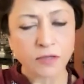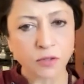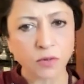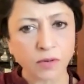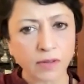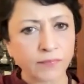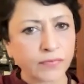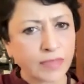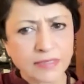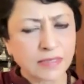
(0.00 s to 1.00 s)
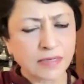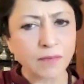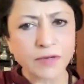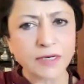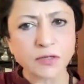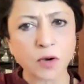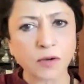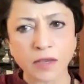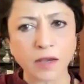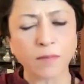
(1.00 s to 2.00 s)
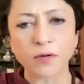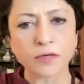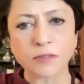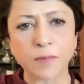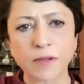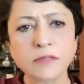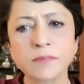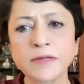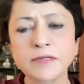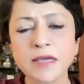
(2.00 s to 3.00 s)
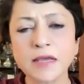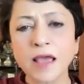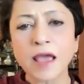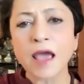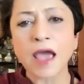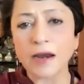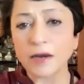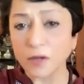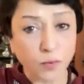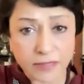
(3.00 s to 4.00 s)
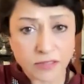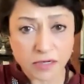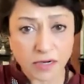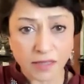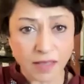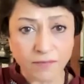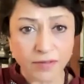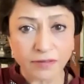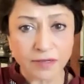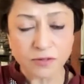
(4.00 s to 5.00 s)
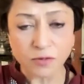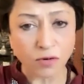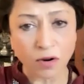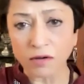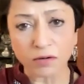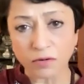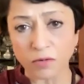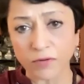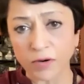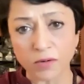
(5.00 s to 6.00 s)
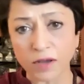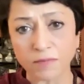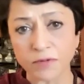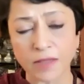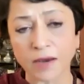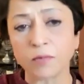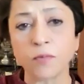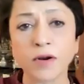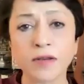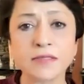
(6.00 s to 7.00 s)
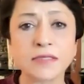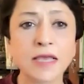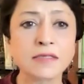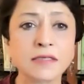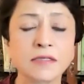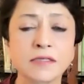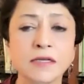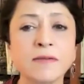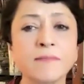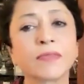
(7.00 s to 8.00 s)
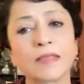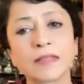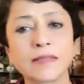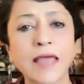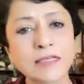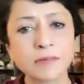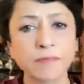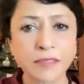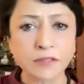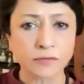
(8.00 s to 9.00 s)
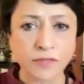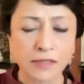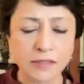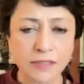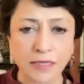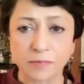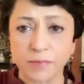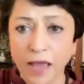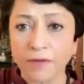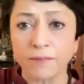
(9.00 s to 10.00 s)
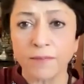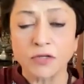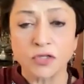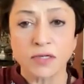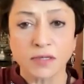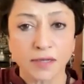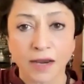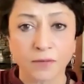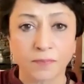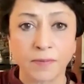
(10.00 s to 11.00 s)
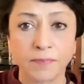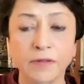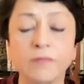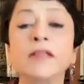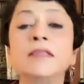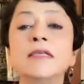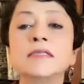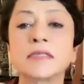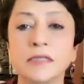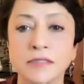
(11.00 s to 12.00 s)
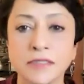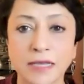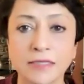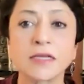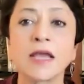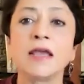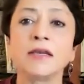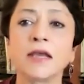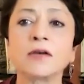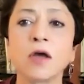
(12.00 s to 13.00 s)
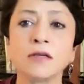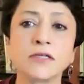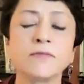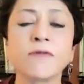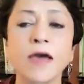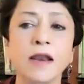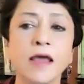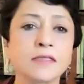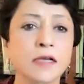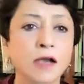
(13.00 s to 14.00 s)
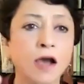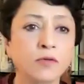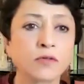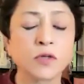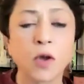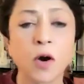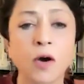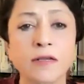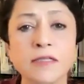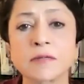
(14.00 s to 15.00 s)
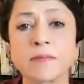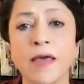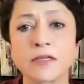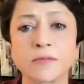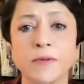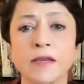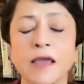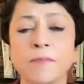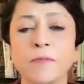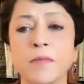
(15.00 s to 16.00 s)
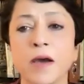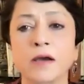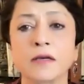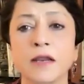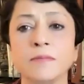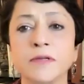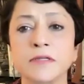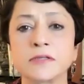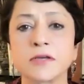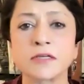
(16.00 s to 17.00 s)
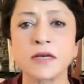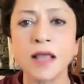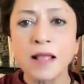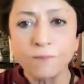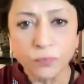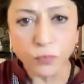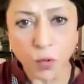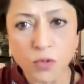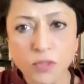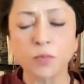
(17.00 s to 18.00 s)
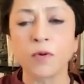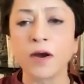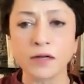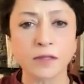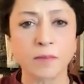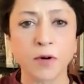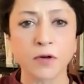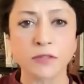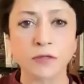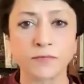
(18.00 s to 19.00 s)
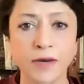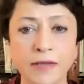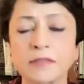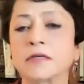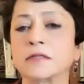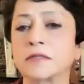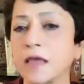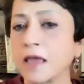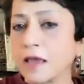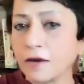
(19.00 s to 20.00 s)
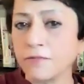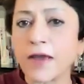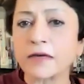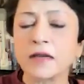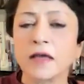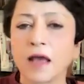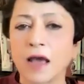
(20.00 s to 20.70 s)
So is the committee talking about responsibility and questioning them when things go wrong? No, we don't come to that. What it says instead, nice mix of skill sets, but I've mentioned the kind of people there were. These skill sets, technology, finance, accounts, law, risk management, capital market administration, those were the boards of directors. In fact,